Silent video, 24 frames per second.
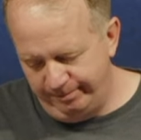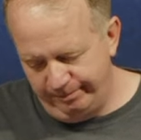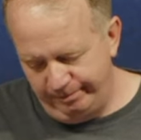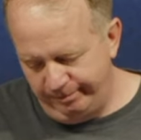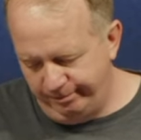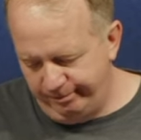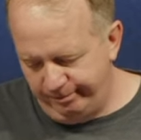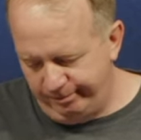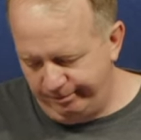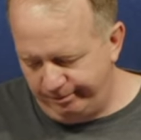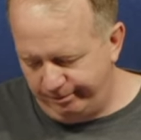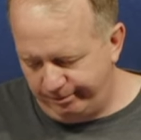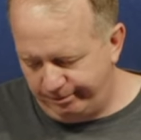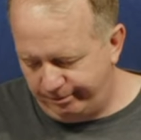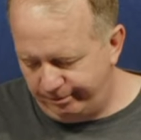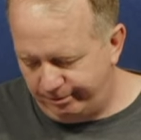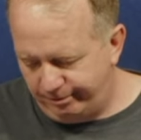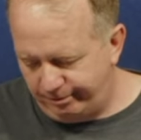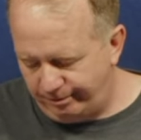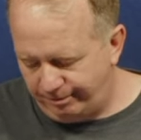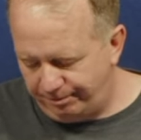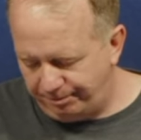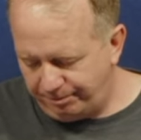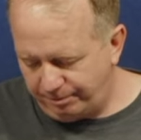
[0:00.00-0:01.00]

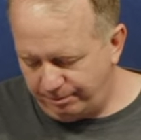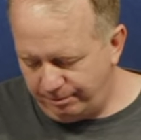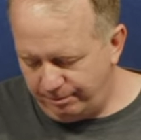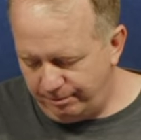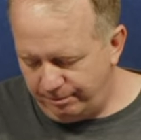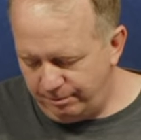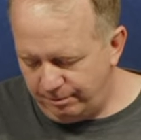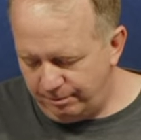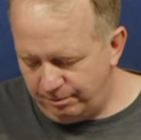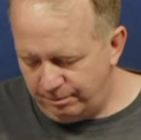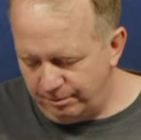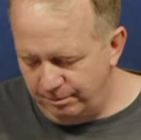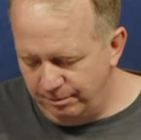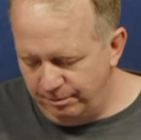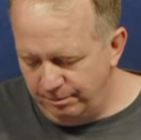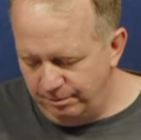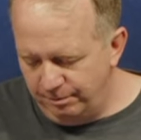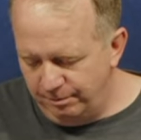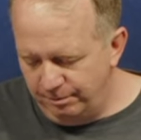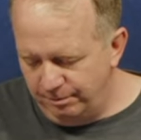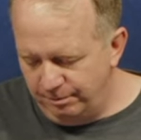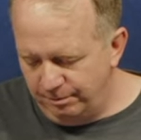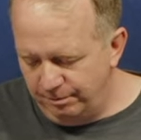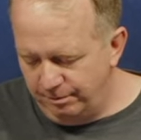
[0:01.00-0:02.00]

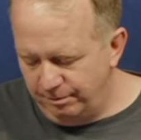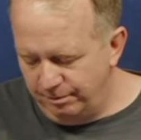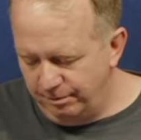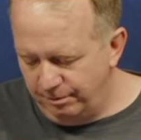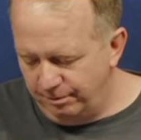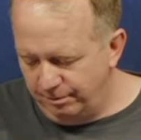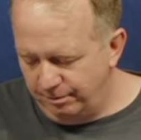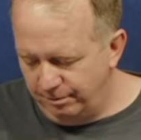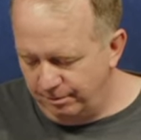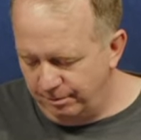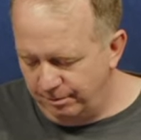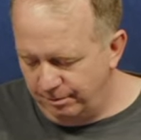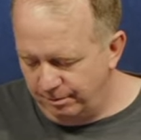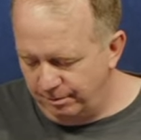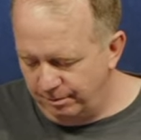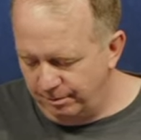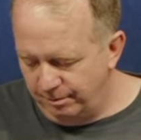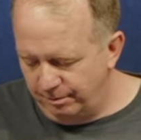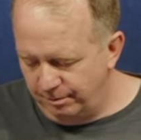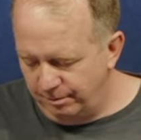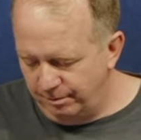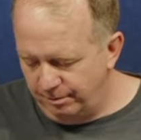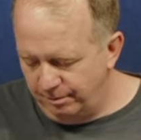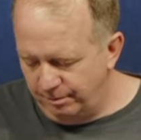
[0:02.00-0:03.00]
Nothing is said.